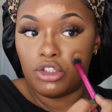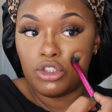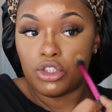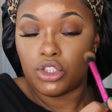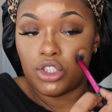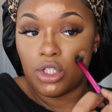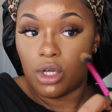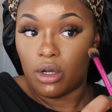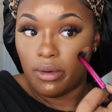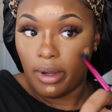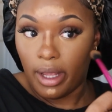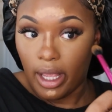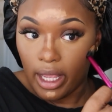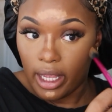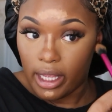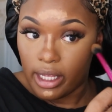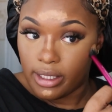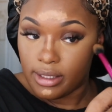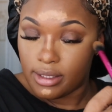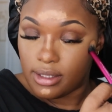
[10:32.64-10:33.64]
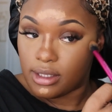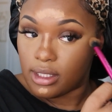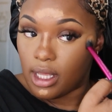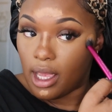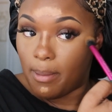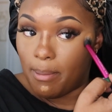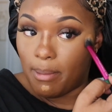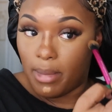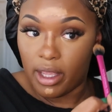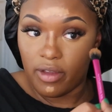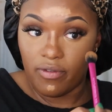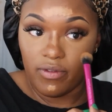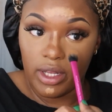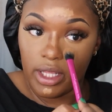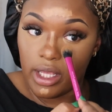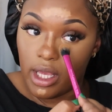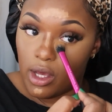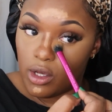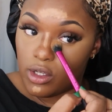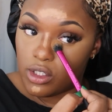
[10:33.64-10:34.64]
showcase and make
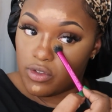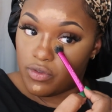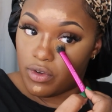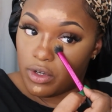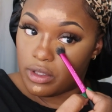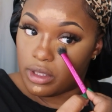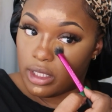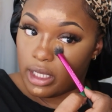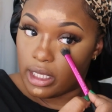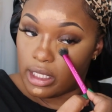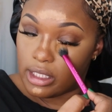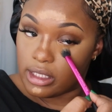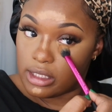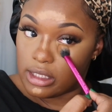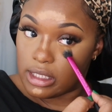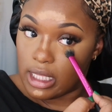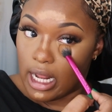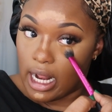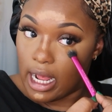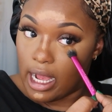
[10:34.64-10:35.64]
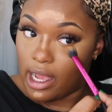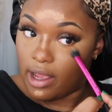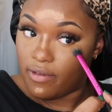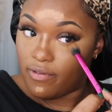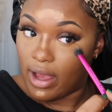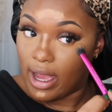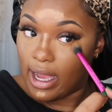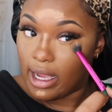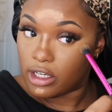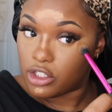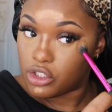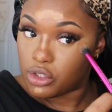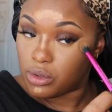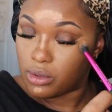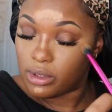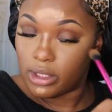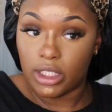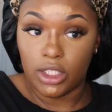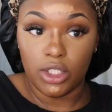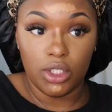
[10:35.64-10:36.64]
videos for things that I've
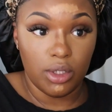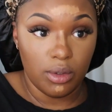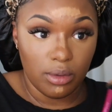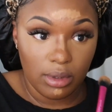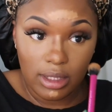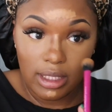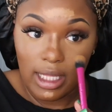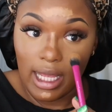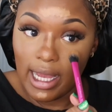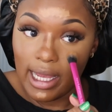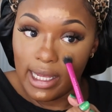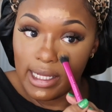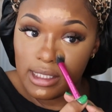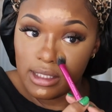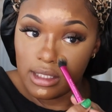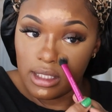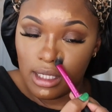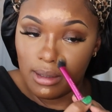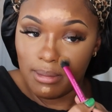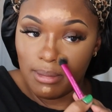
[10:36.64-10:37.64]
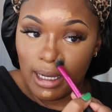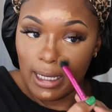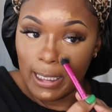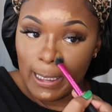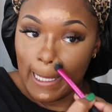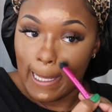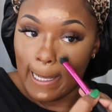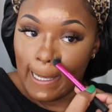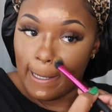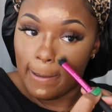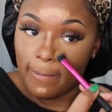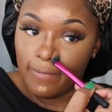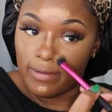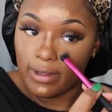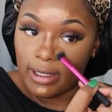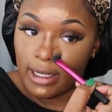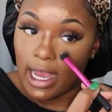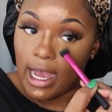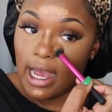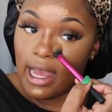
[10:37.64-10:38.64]
actually utilized in my life
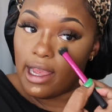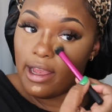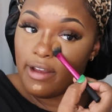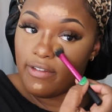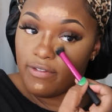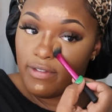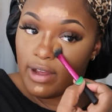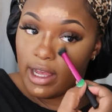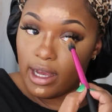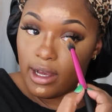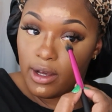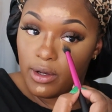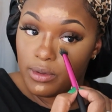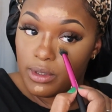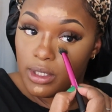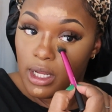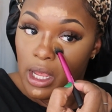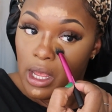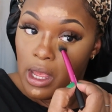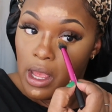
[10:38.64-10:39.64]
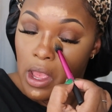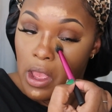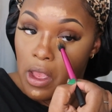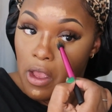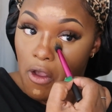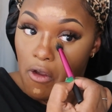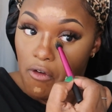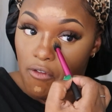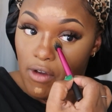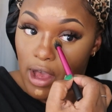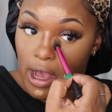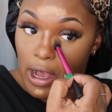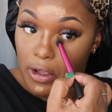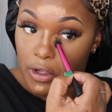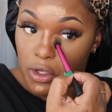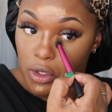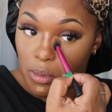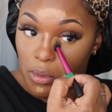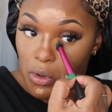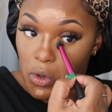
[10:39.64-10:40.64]
and I have found
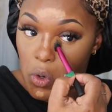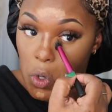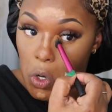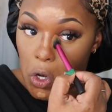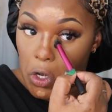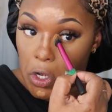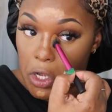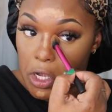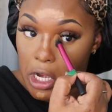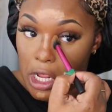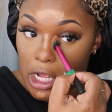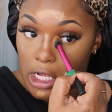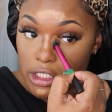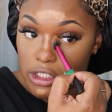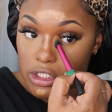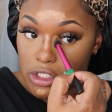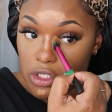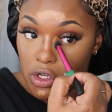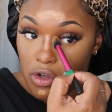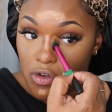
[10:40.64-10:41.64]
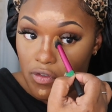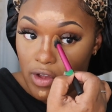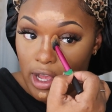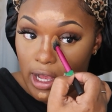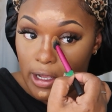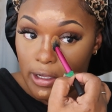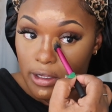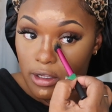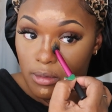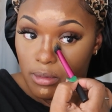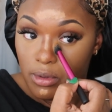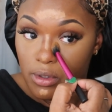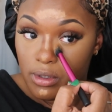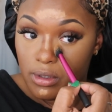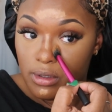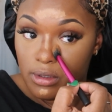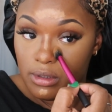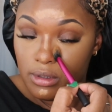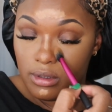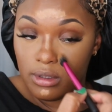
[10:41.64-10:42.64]
valuable or not so
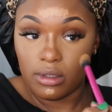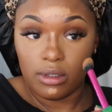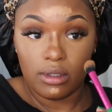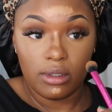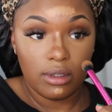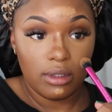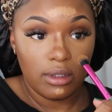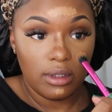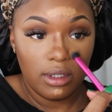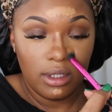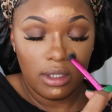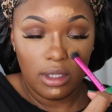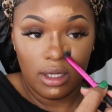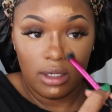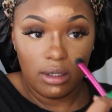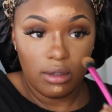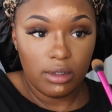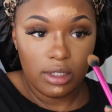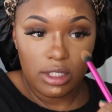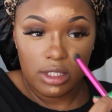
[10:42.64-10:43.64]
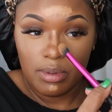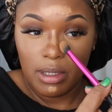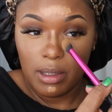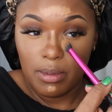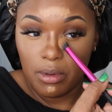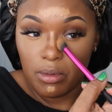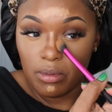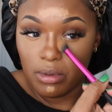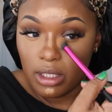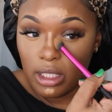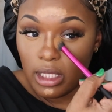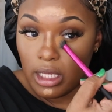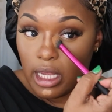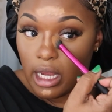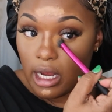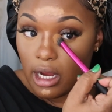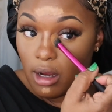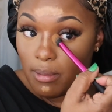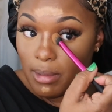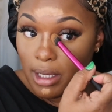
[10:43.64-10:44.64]
valuable, you know, because people really
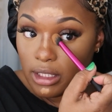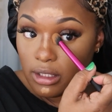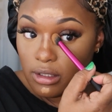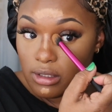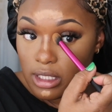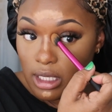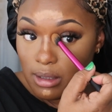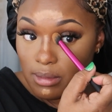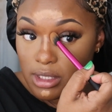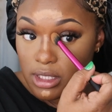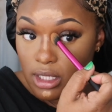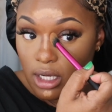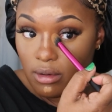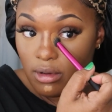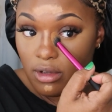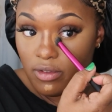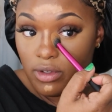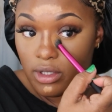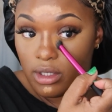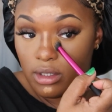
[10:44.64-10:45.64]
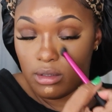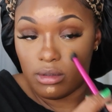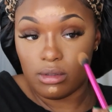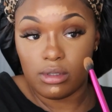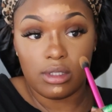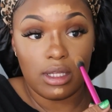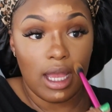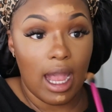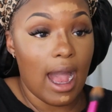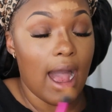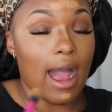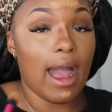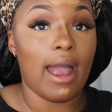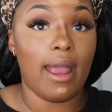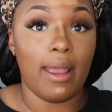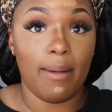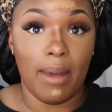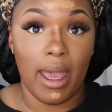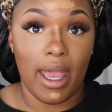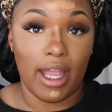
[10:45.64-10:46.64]
care about those Amazon reviews.
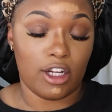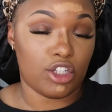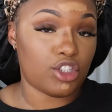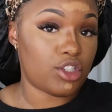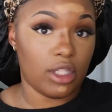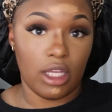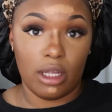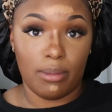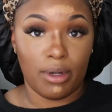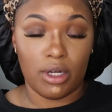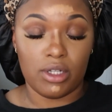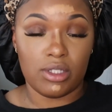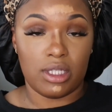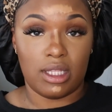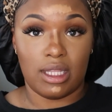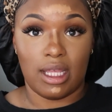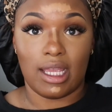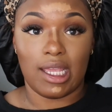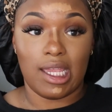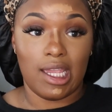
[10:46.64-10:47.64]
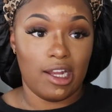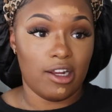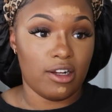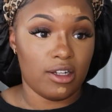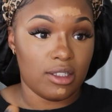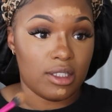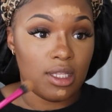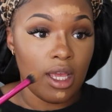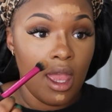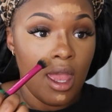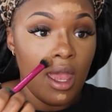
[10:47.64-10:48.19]
I'm actually a person that cares